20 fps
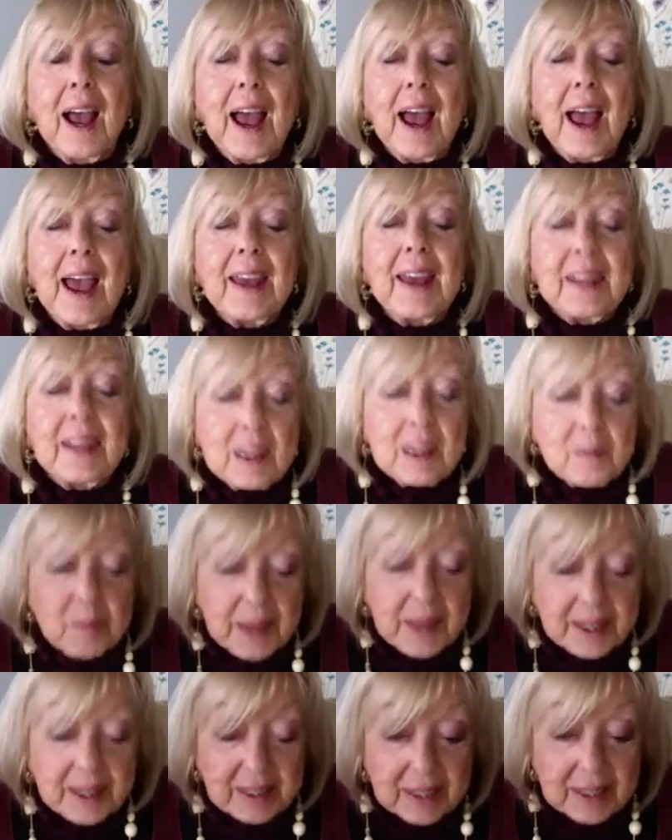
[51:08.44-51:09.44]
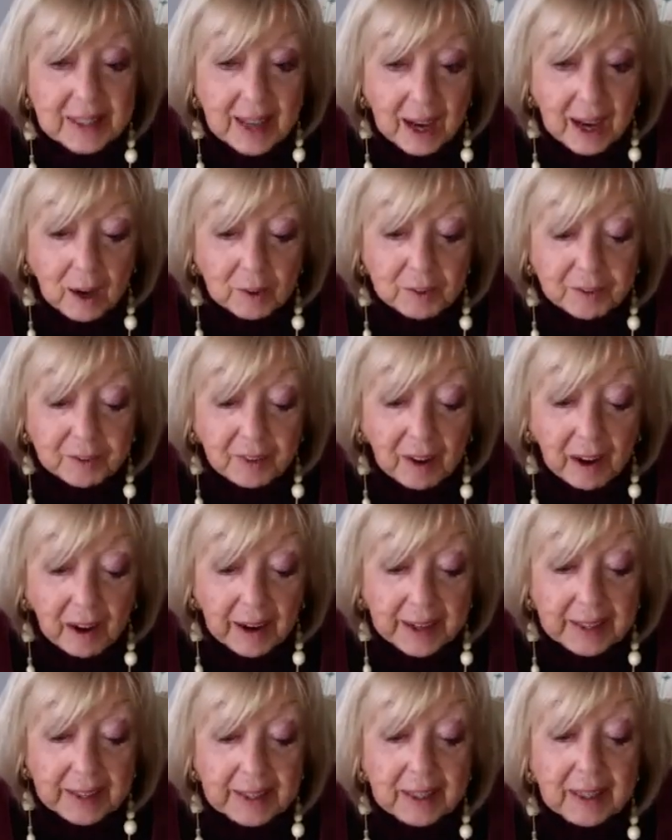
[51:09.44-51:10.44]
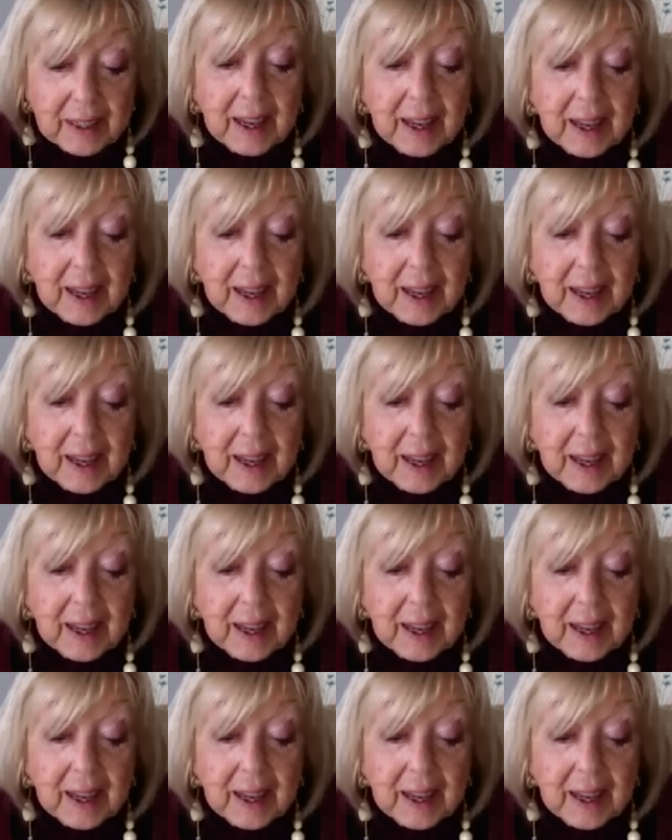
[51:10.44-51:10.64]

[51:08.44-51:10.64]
And he made it out fine.